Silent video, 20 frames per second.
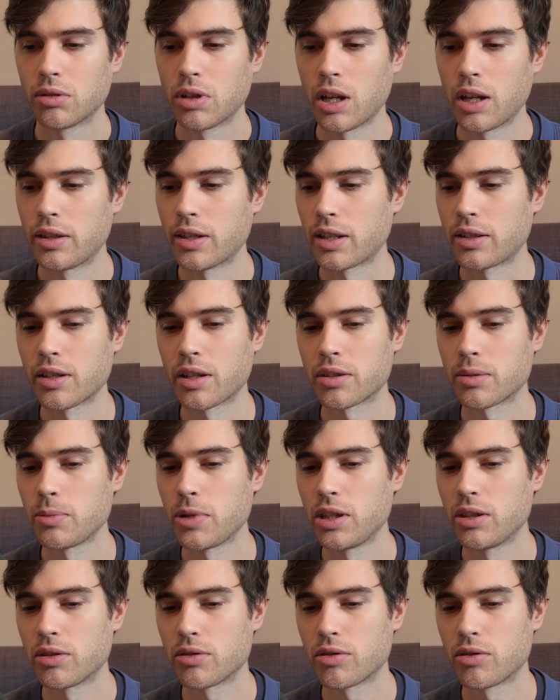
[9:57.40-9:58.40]
And that doesn't
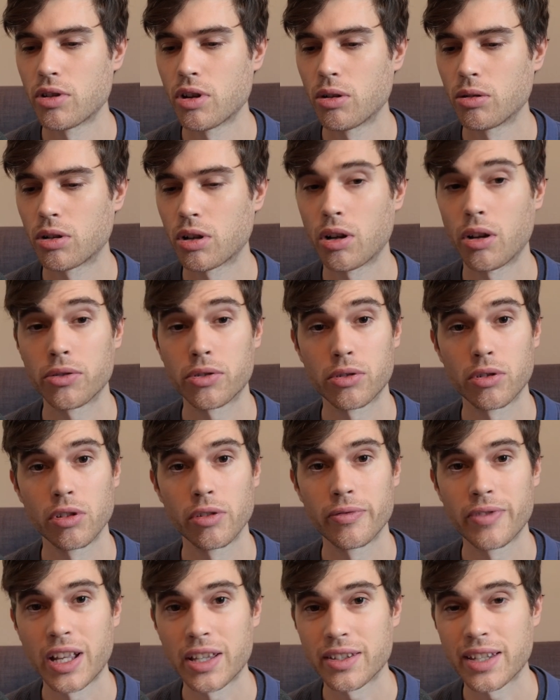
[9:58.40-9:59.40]
mean there's no
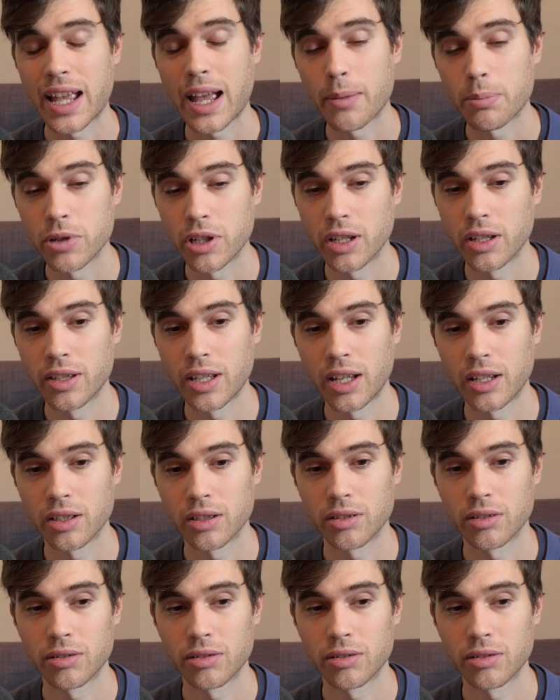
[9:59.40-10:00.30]
cultural events happening in that